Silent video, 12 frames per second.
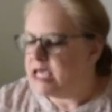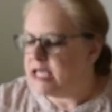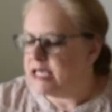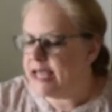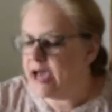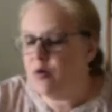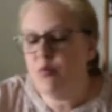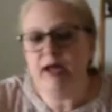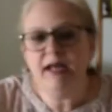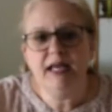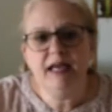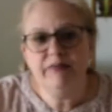Now,
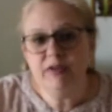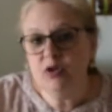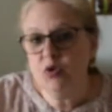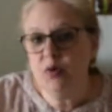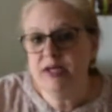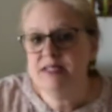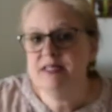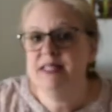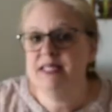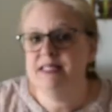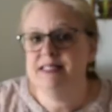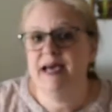if you're going to
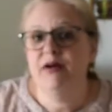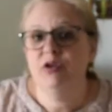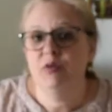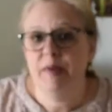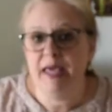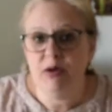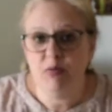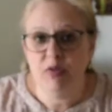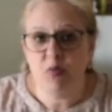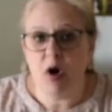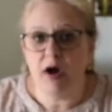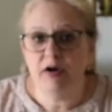thin down your paint
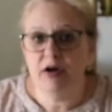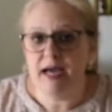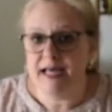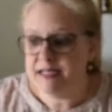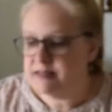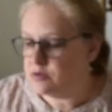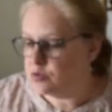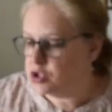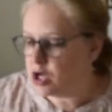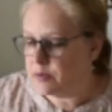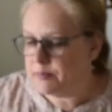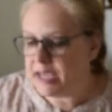with water, your Annie Sloan
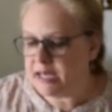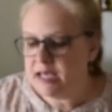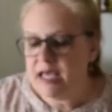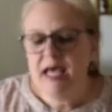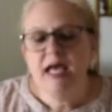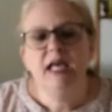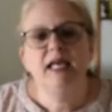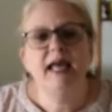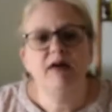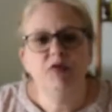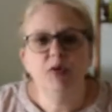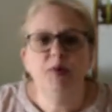Chalk Paint,
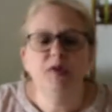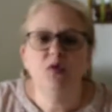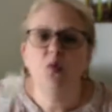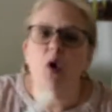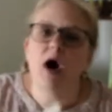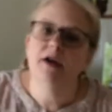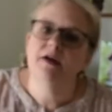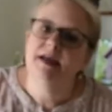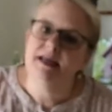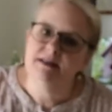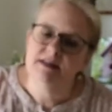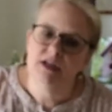never put the water
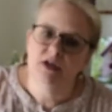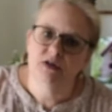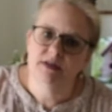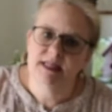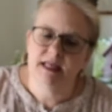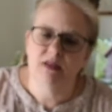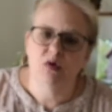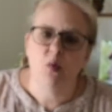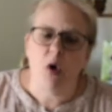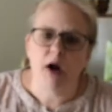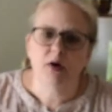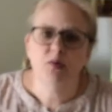into your tin. The
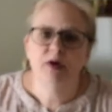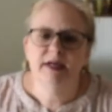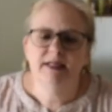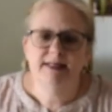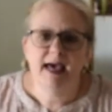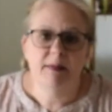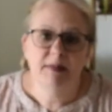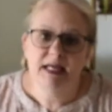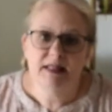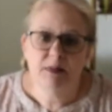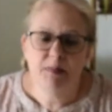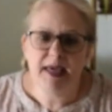water will
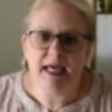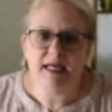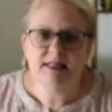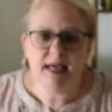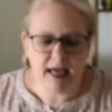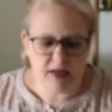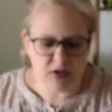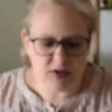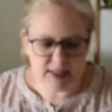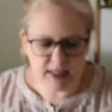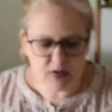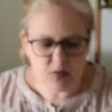contaminate the paint and your
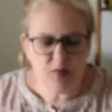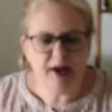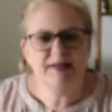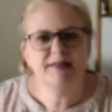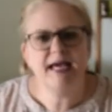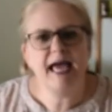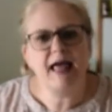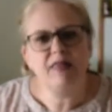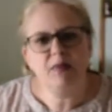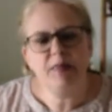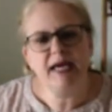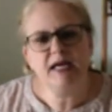tin will rust
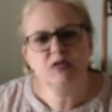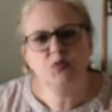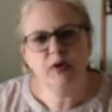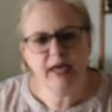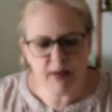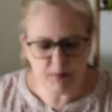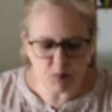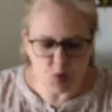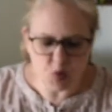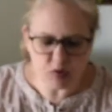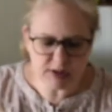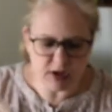and the paint will get
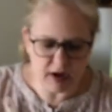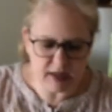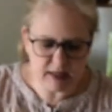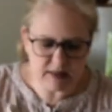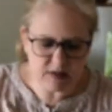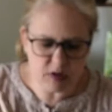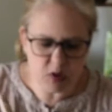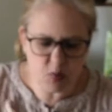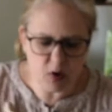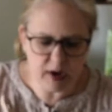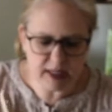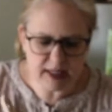mold on it. So you
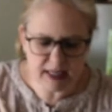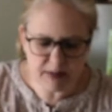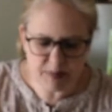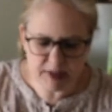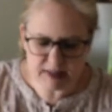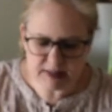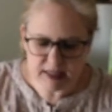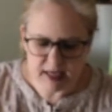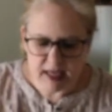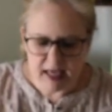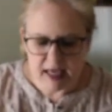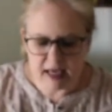want to keep it,
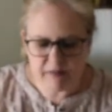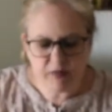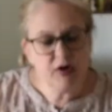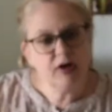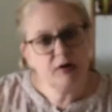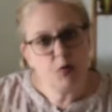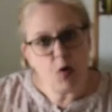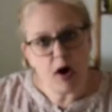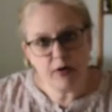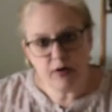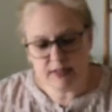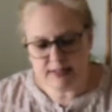if you're going to
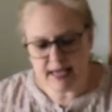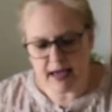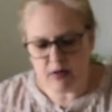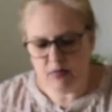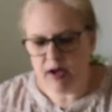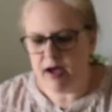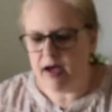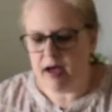water it down,